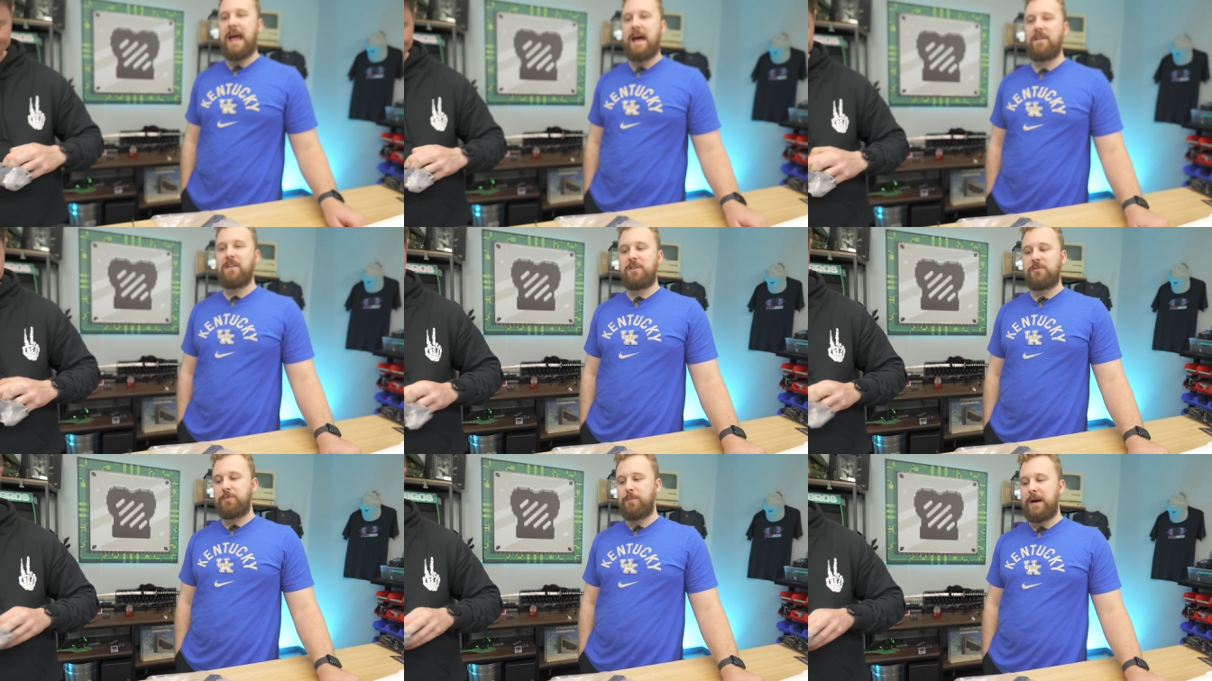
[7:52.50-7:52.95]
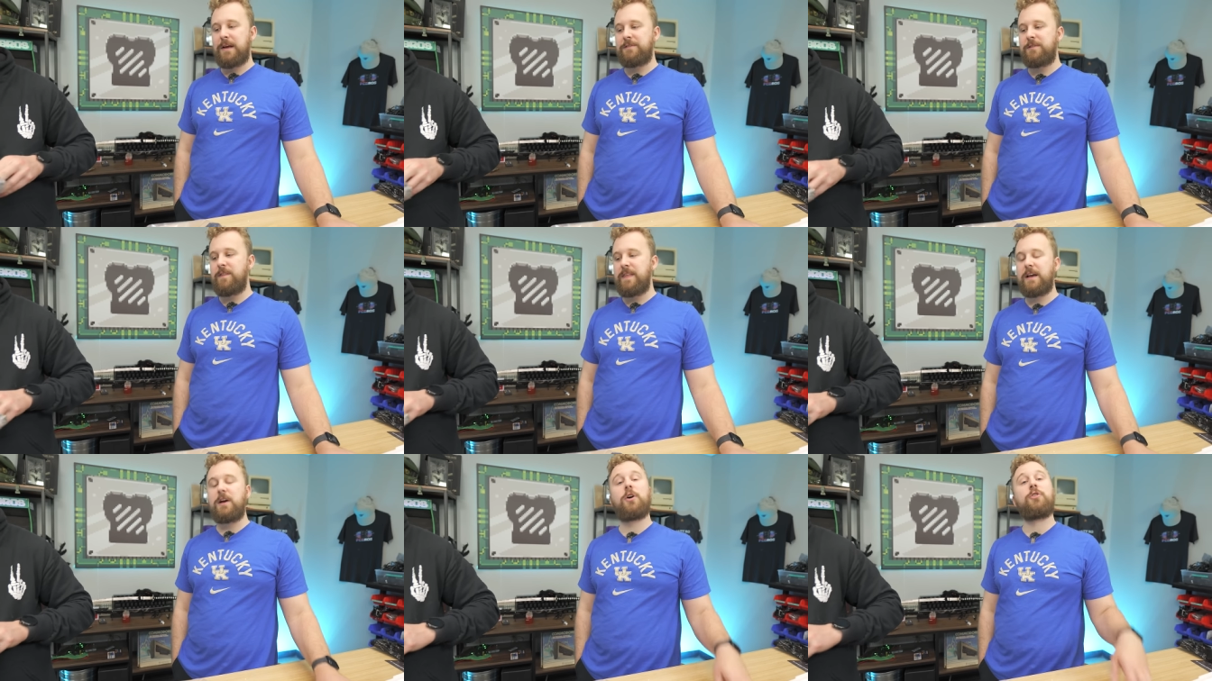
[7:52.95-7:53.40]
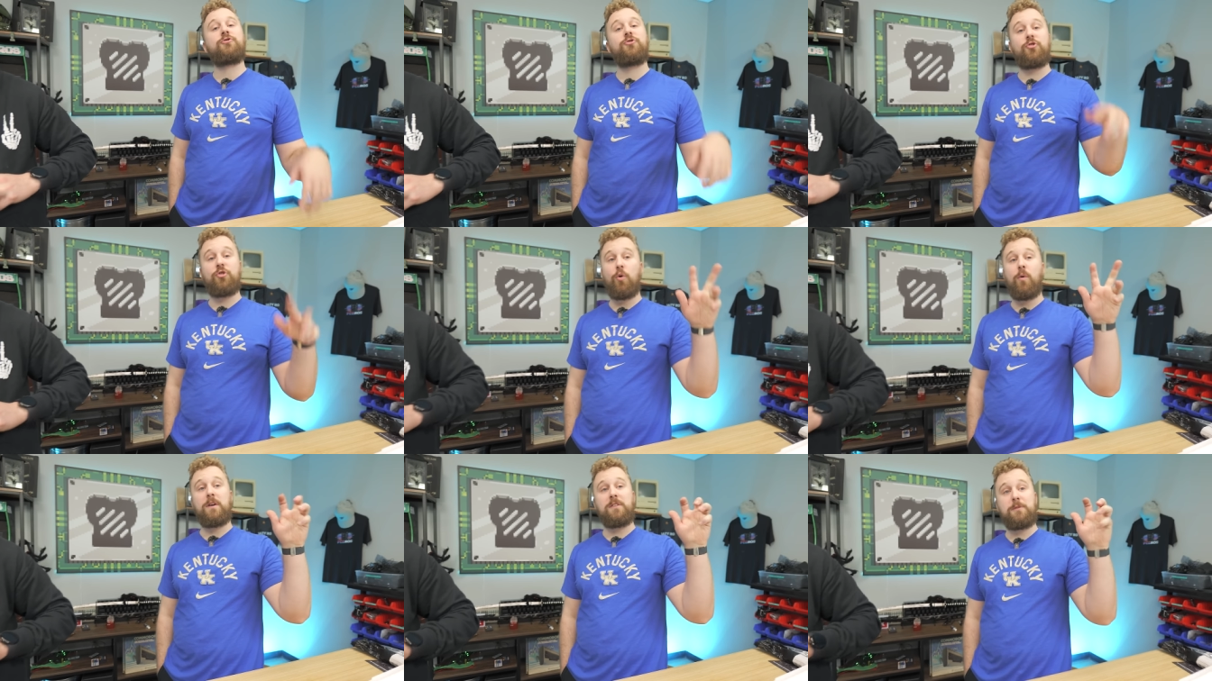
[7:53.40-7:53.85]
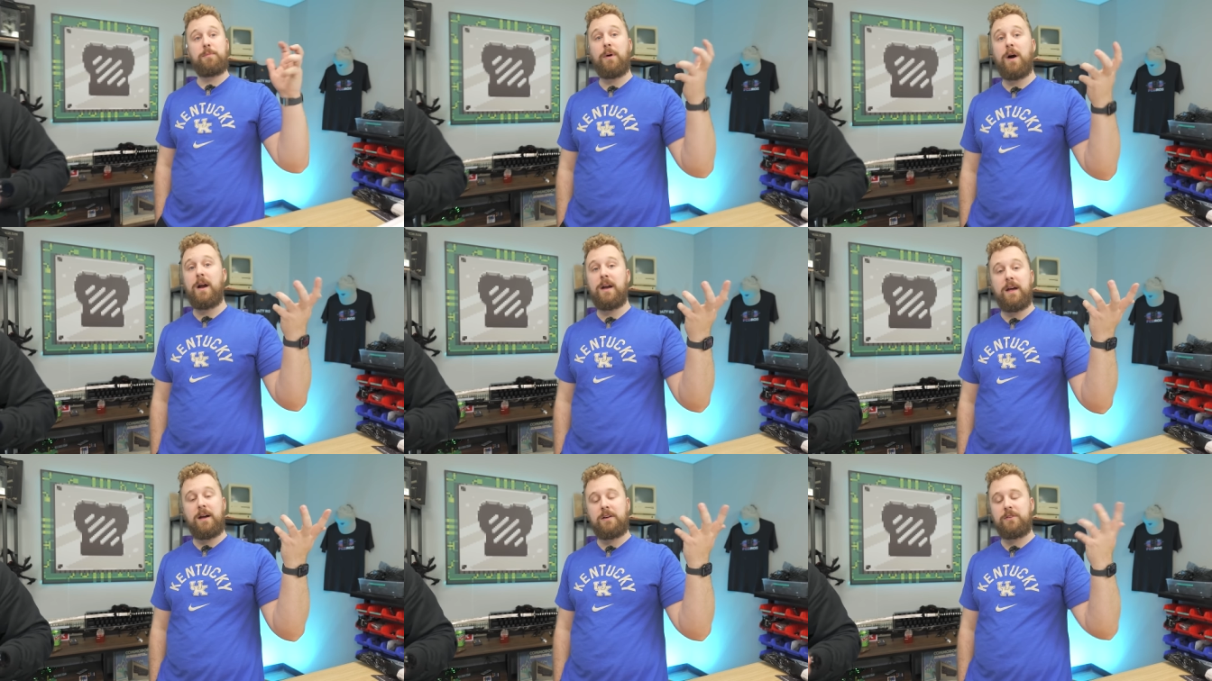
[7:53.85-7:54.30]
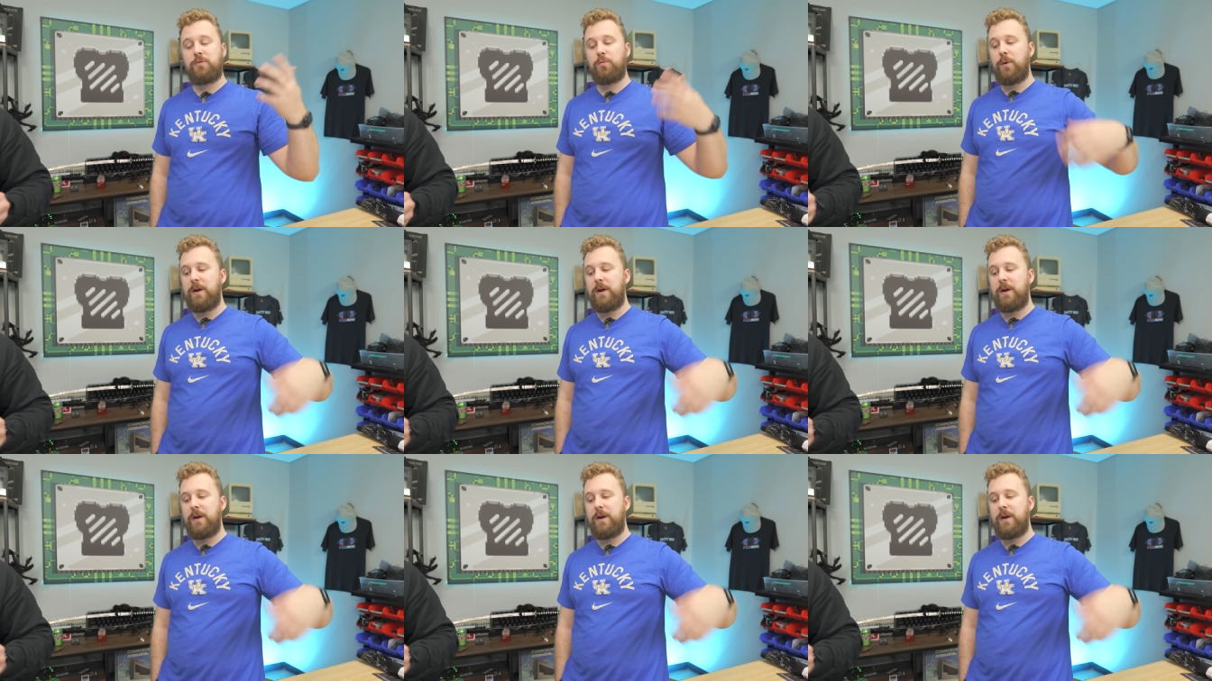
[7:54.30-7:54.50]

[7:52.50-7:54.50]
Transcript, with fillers: AliExpress that they call choice products,